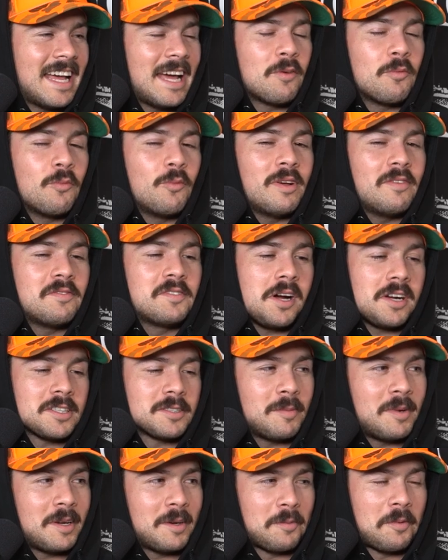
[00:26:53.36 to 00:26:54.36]
And we've talked
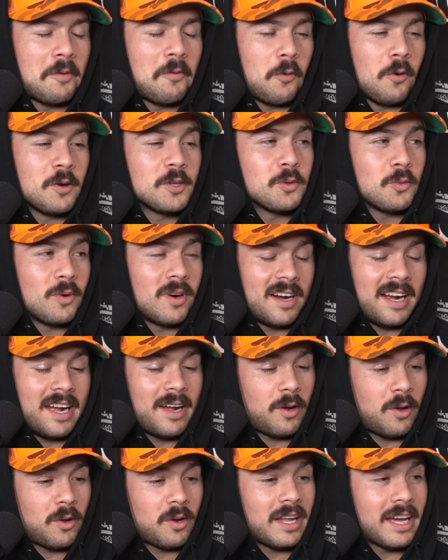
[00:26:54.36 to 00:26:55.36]
about it before to where
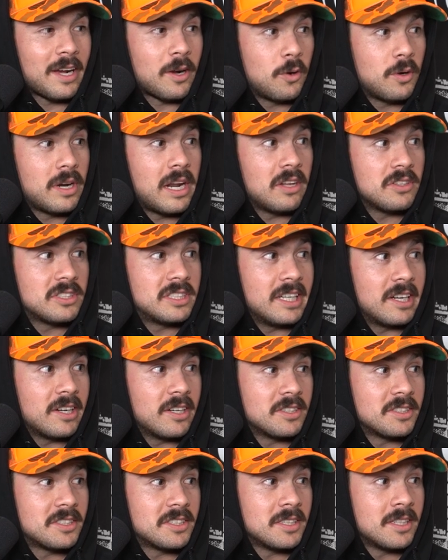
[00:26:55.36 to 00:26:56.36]
I'll like go
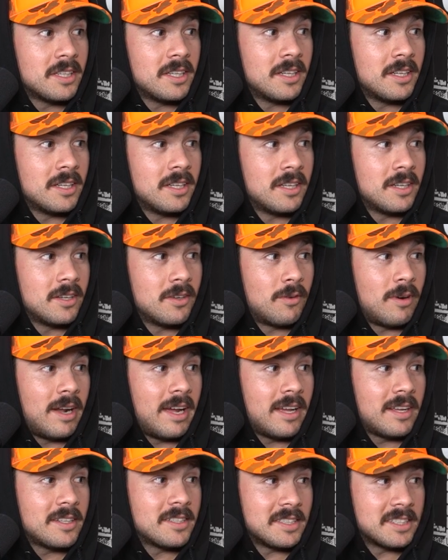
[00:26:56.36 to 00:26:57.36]
downstairs,
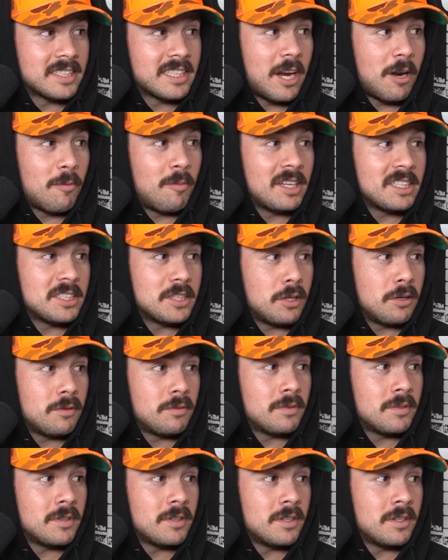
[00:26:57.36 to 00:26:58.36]
right, to scare myself.